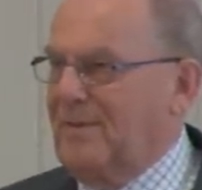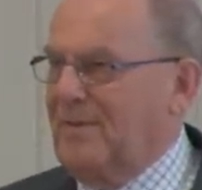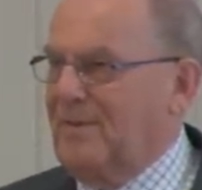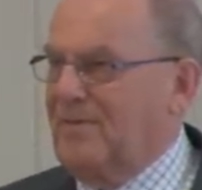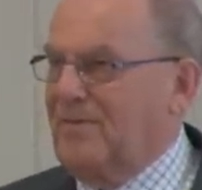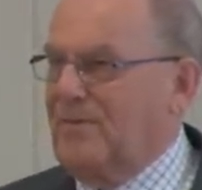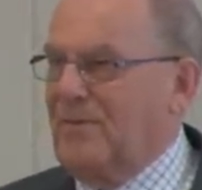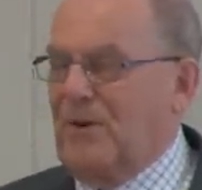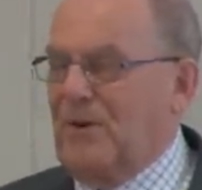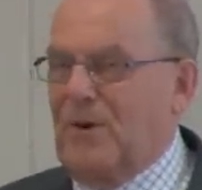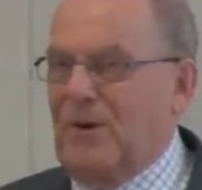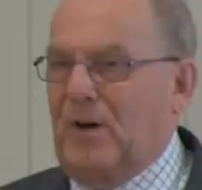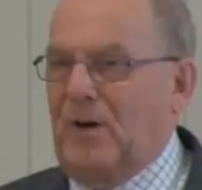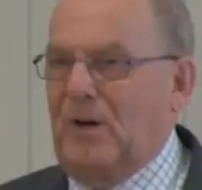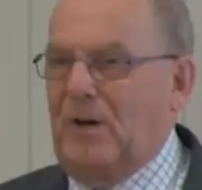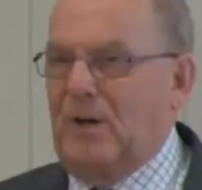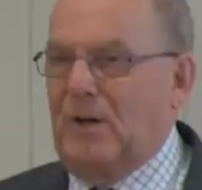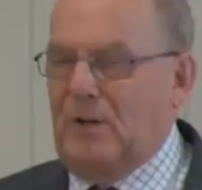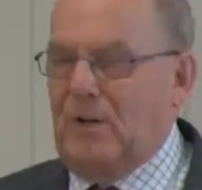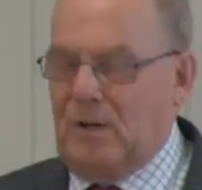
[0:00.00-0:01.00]

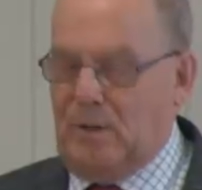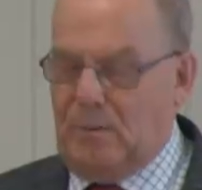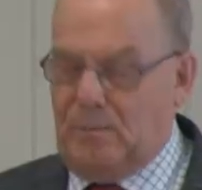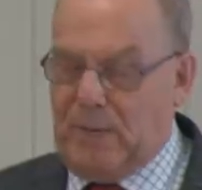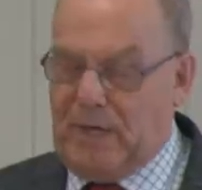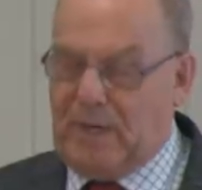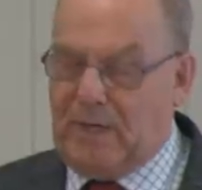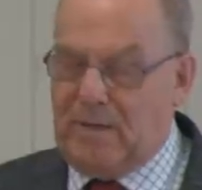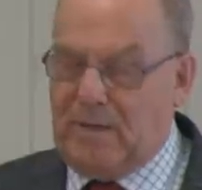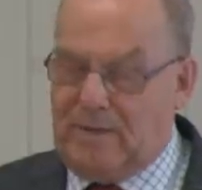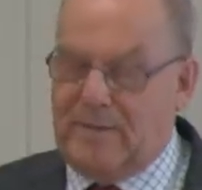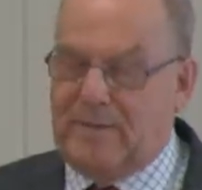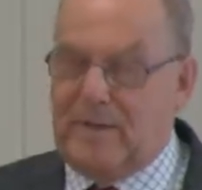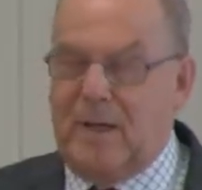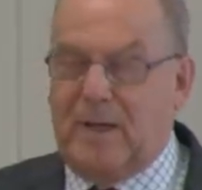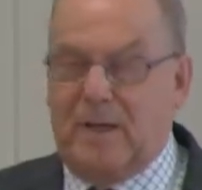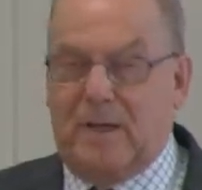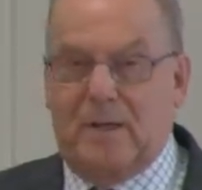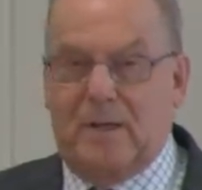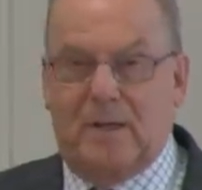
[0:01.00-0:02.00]
for making a
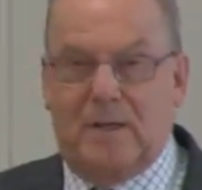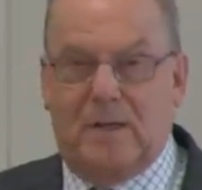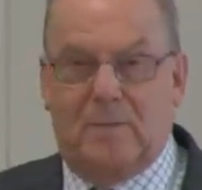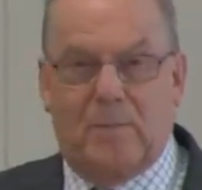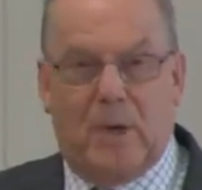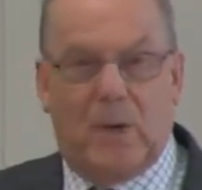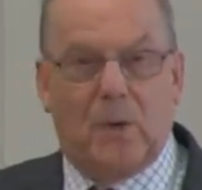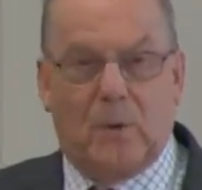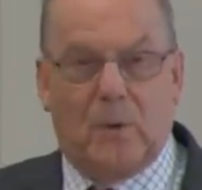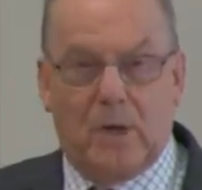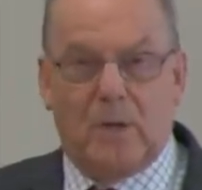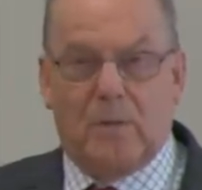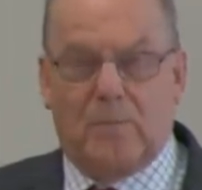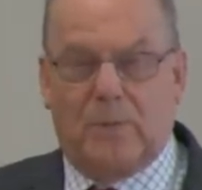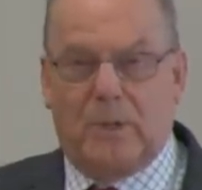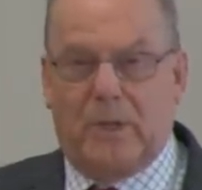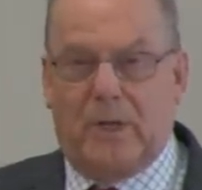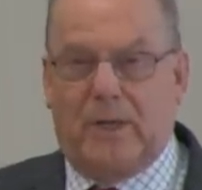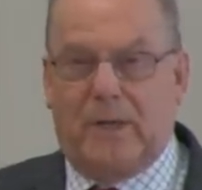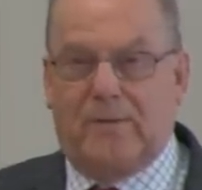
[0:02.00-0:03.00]
stand in my
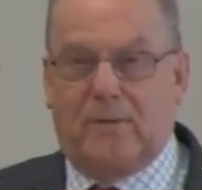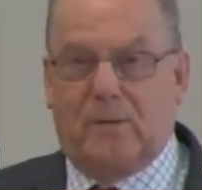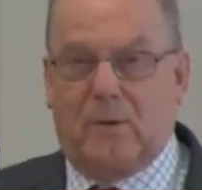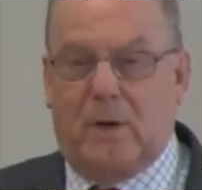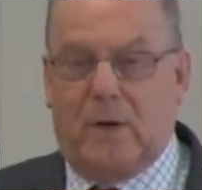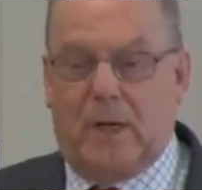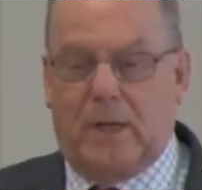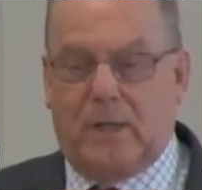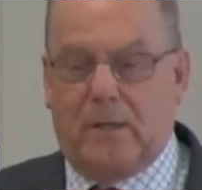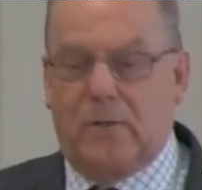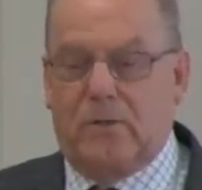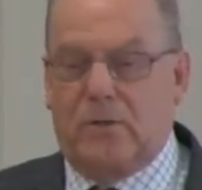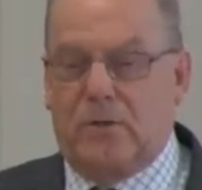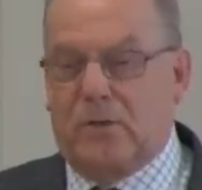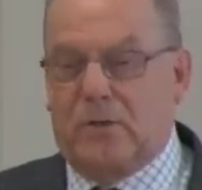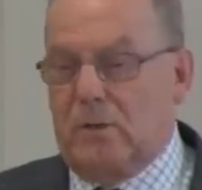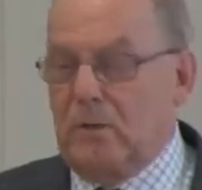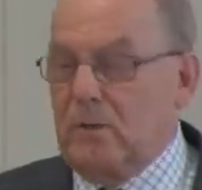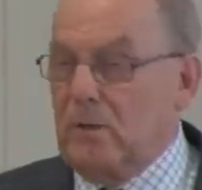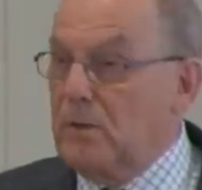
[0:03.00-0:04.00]
workplace, or I could
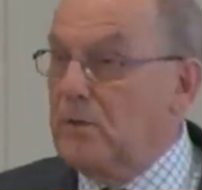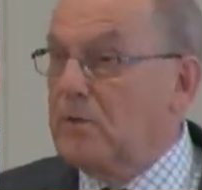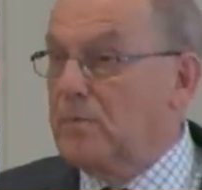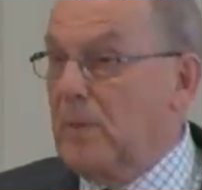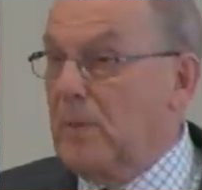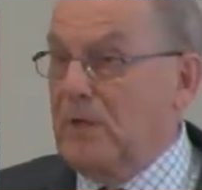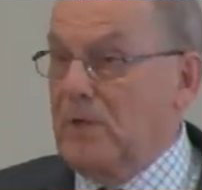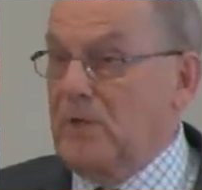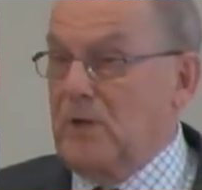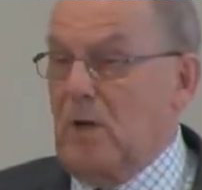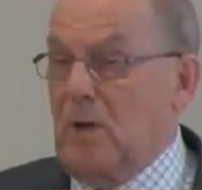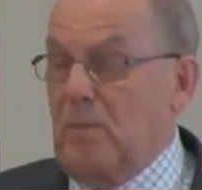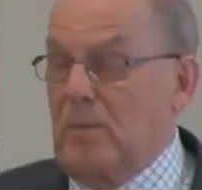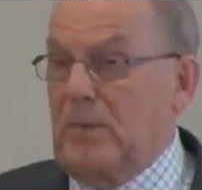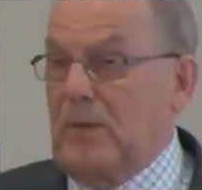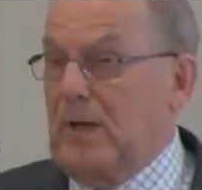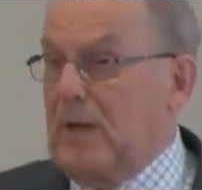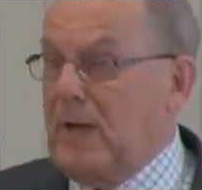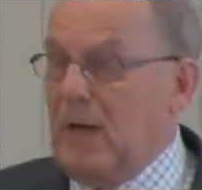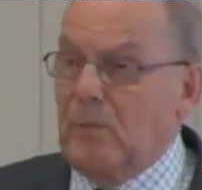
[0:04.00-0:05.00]
just lose my job,
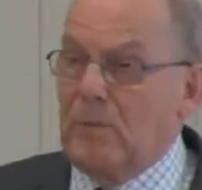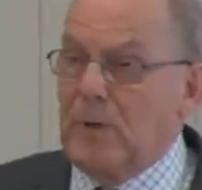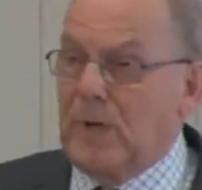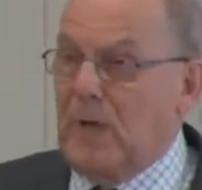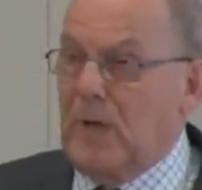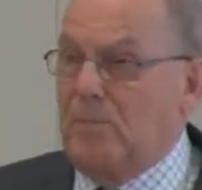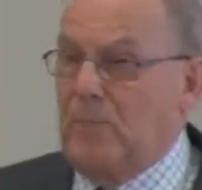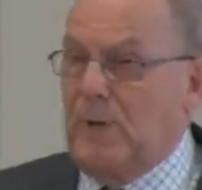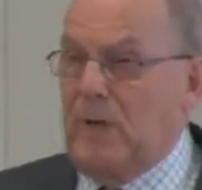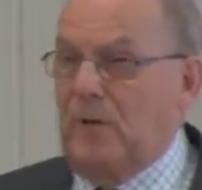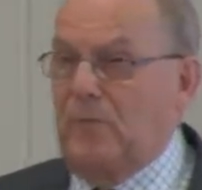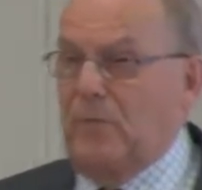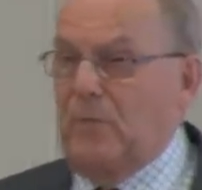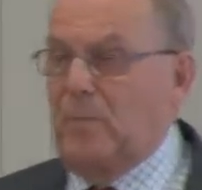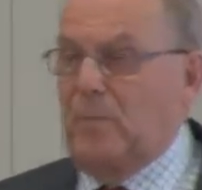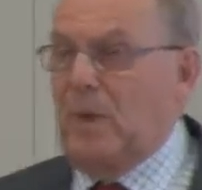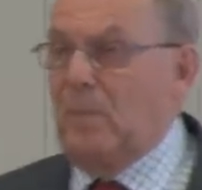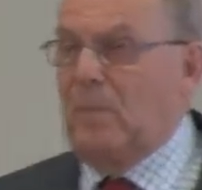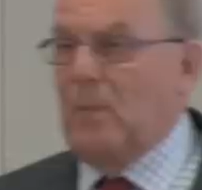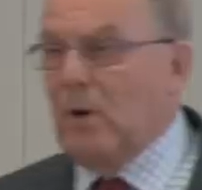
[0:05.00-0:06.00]
and then how would I pay for
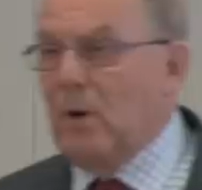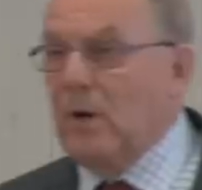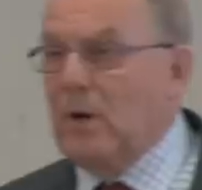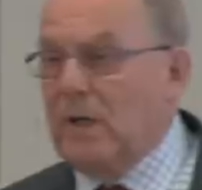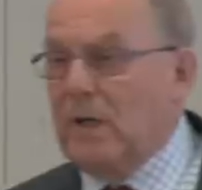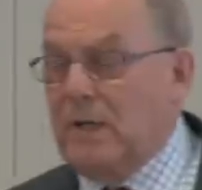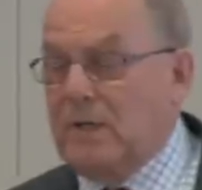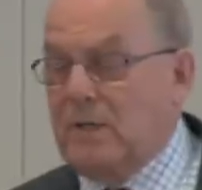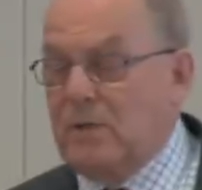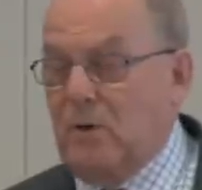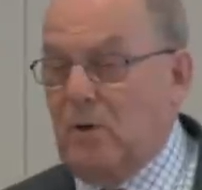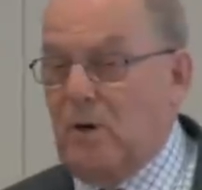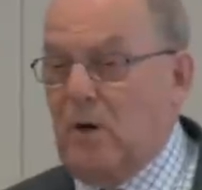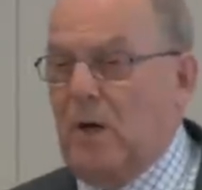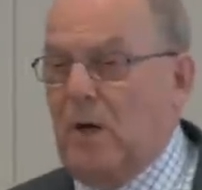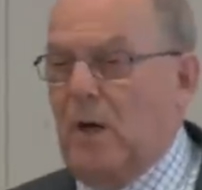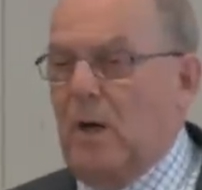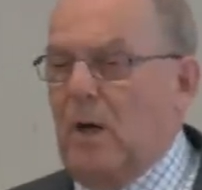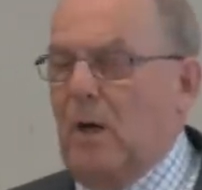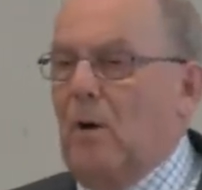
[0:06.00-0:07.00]
my mortgage,
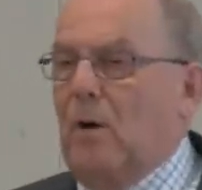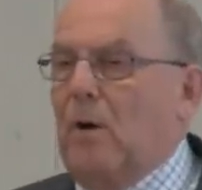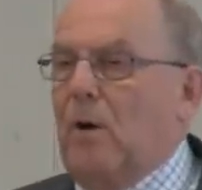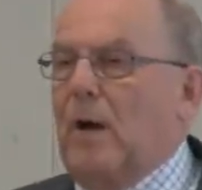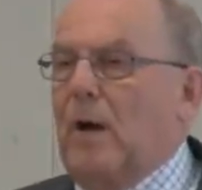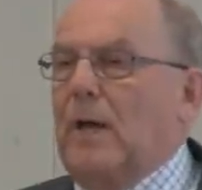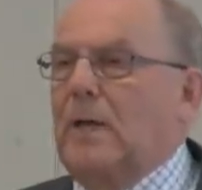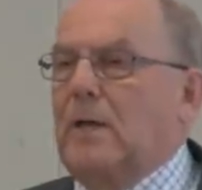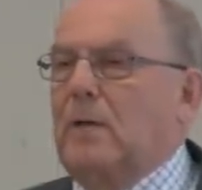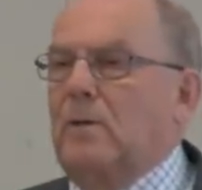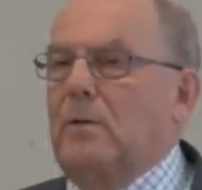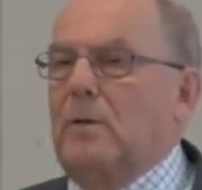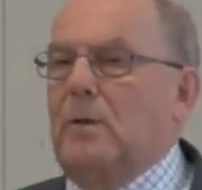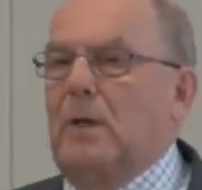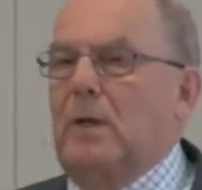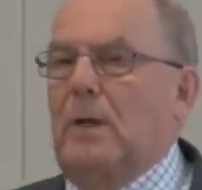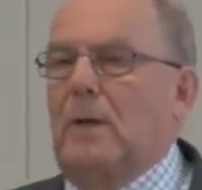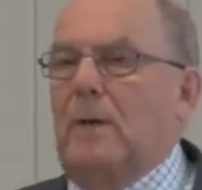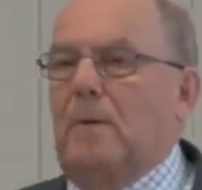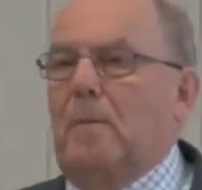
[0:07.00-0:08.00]
or I
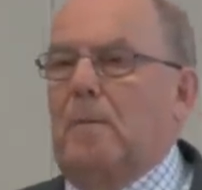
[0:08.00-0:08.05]
could